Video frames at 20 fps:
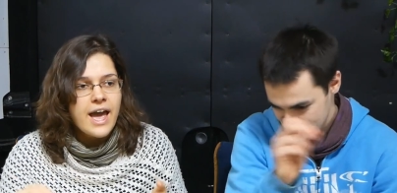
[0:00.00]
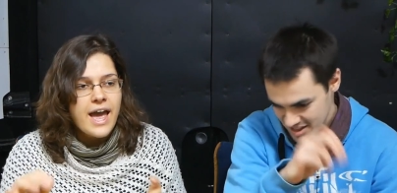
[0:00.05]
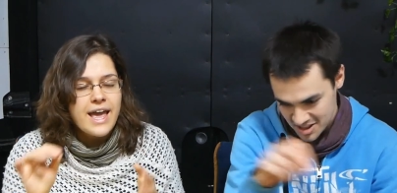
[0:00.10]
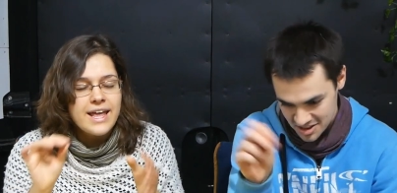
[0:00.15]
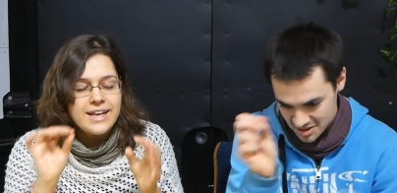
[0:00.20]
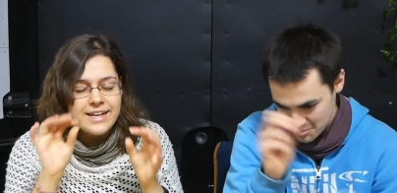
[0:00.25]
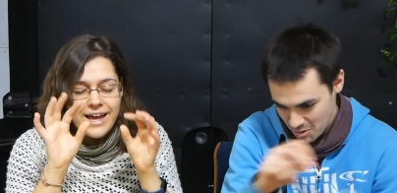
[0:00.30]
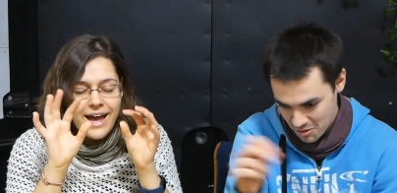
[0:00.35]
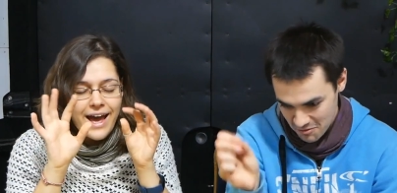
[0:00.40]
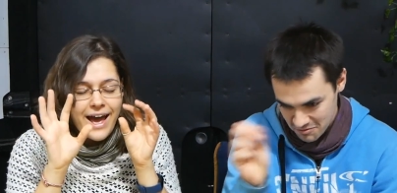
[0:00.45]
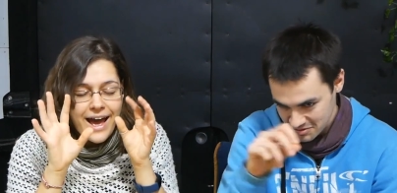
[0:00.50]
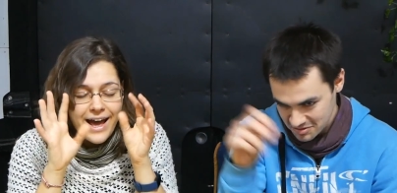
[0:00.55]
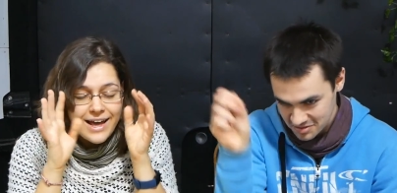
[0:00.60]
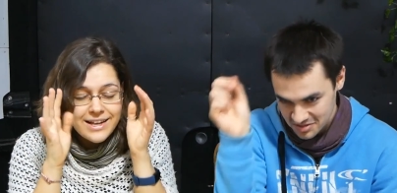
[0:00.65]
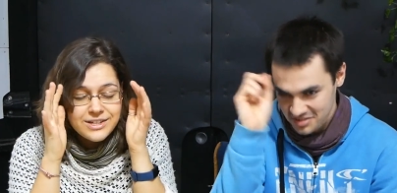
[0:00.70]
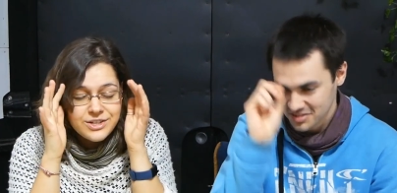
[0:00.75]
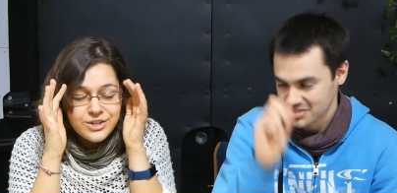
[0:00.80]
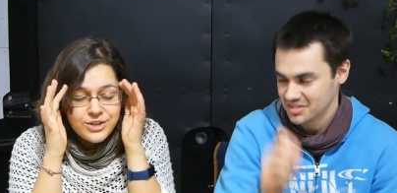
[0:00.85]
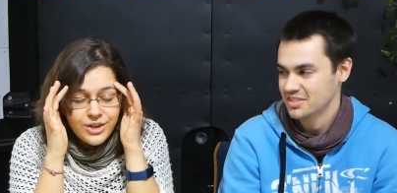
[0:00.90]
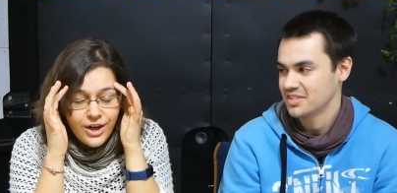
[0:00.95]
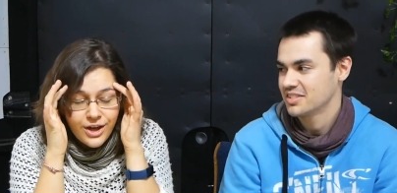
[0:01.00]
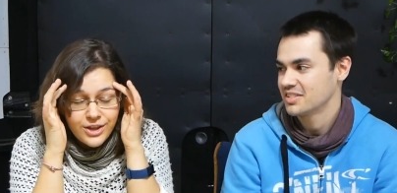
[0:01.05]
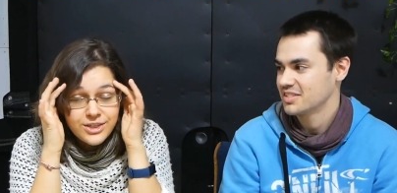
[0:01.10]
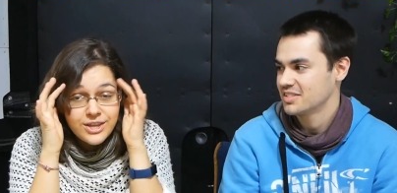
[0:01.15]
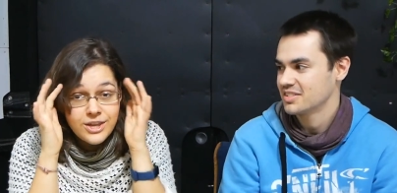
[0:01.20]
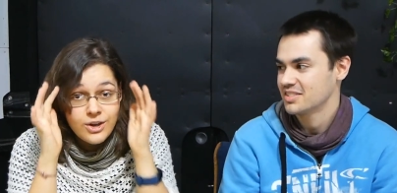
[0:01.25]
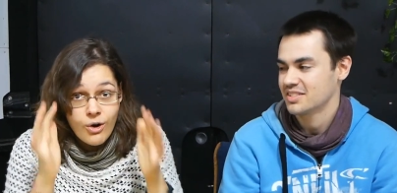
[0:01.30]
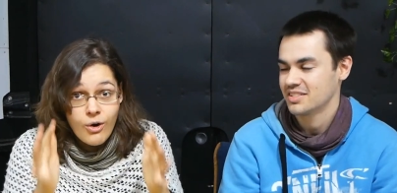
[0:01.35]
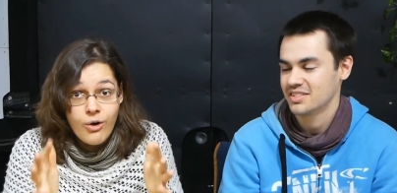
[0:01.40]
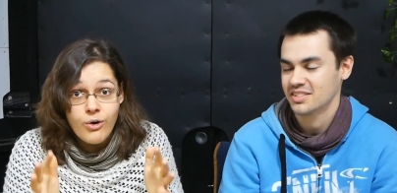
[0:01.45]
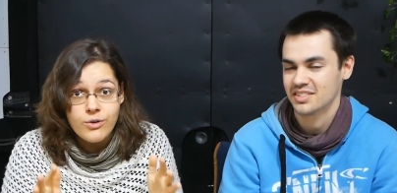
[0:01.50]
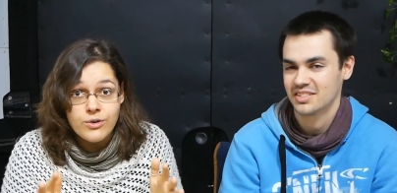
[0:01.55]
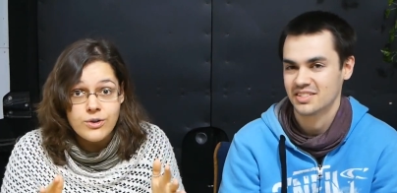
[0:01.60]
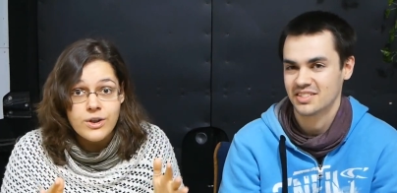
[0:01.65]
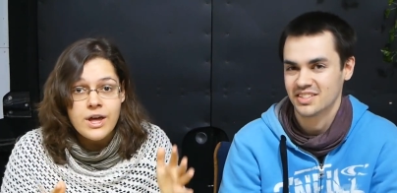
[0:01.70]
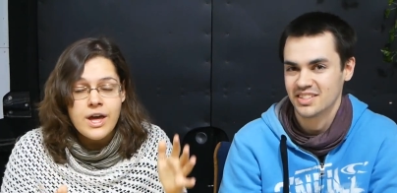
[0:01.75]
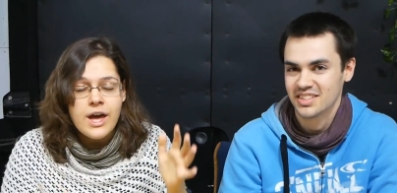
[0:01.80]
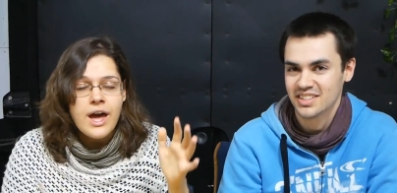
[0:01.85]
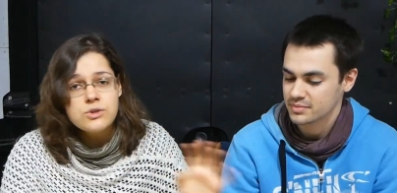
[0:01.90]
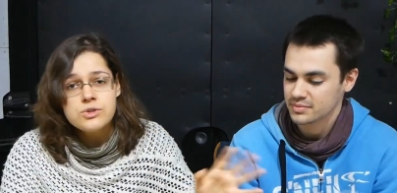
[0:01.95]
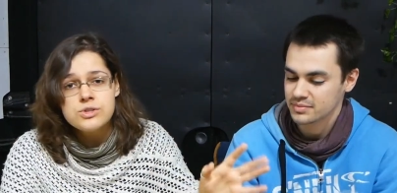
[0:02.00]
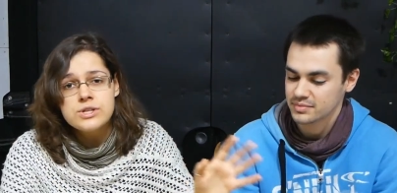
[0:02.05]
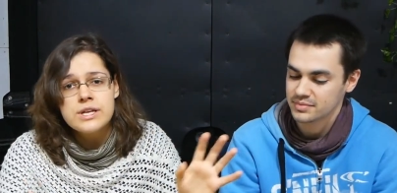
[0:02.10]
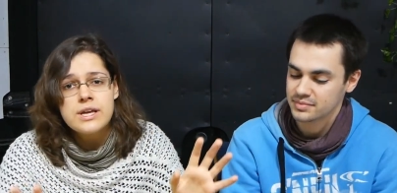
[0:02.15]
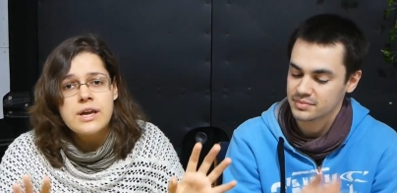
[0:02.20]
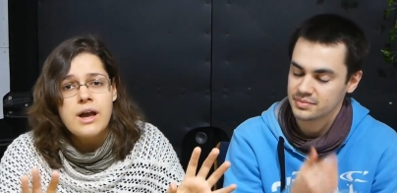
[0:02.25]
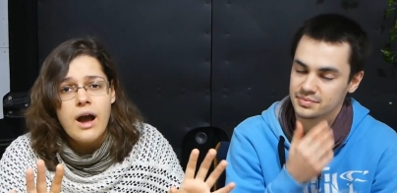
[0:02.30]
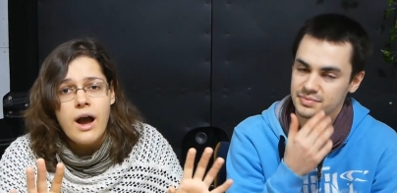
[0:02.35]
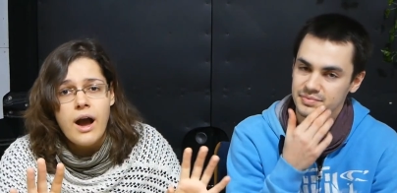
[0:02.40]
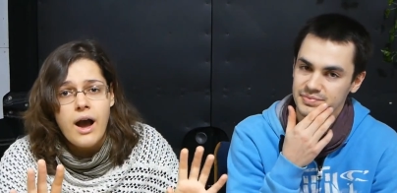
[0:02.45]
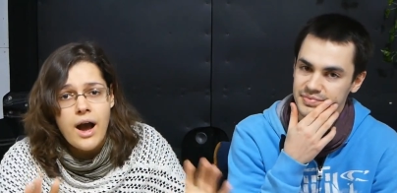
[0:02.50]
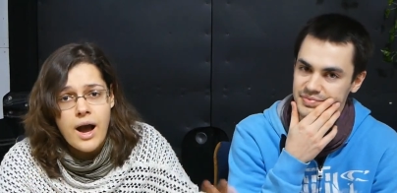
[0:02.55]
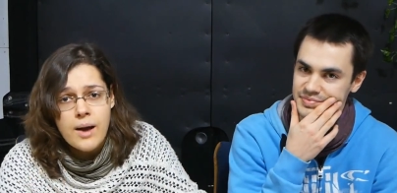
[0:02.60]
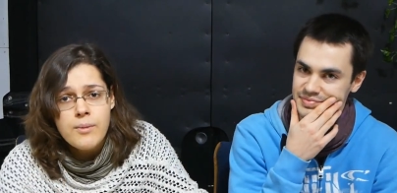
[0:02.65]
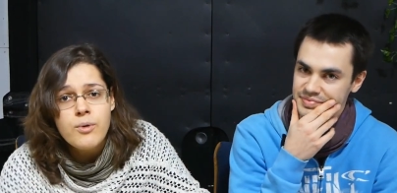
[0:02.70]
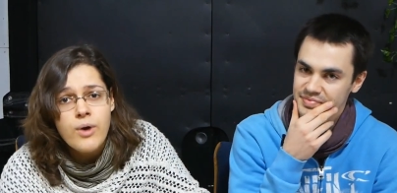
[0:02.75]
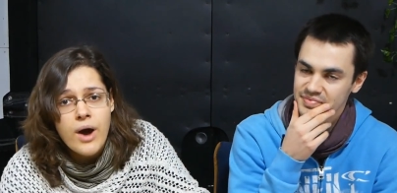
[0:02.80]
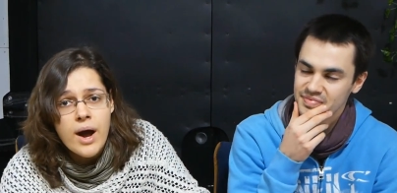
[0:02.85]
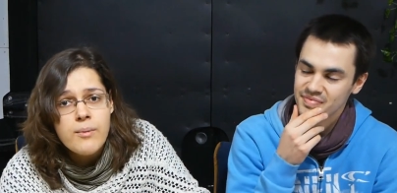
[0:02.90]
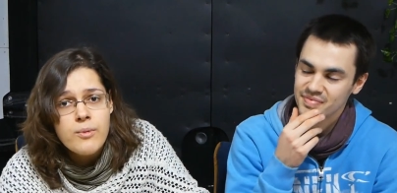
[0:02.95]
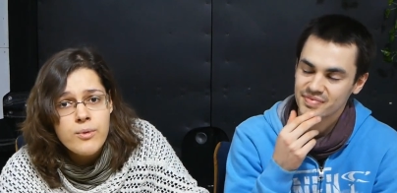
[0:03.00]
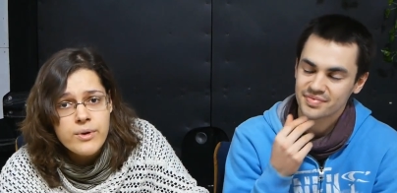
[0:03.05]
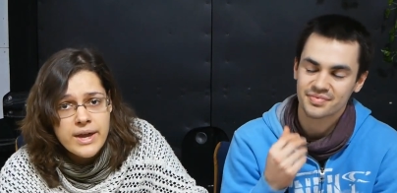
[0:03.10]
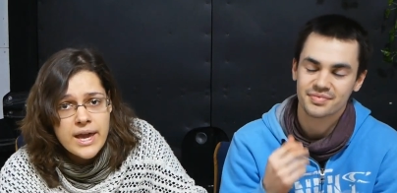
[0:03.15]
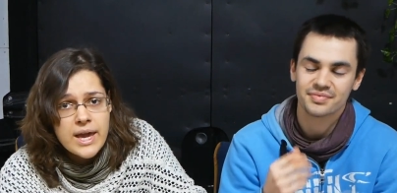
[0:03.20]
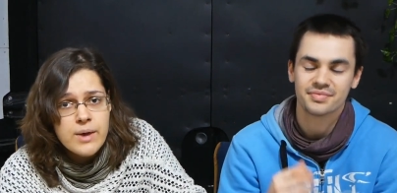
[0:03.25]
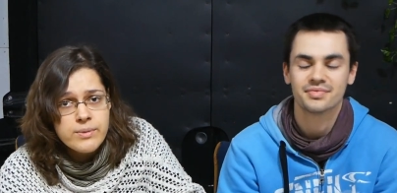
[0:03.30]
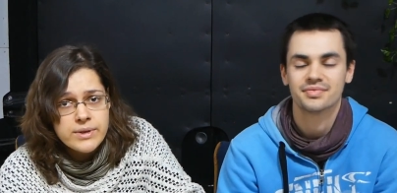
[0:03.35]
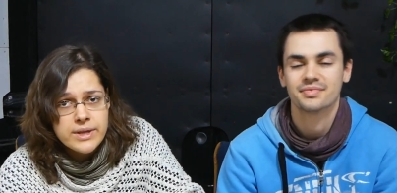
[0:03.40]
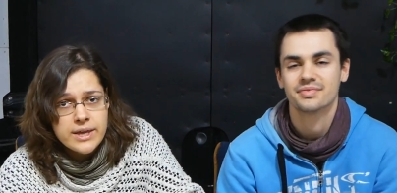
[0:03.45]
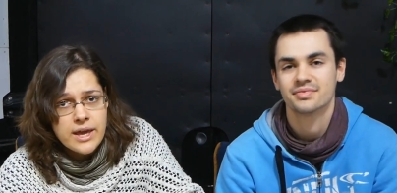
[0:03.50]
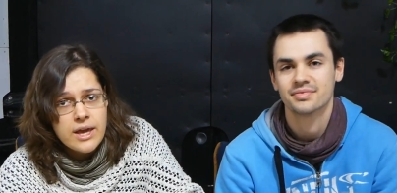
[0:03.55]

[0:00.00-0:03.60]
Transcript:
Speaker 1: and add nothing on. Usually I'm, I'm okay with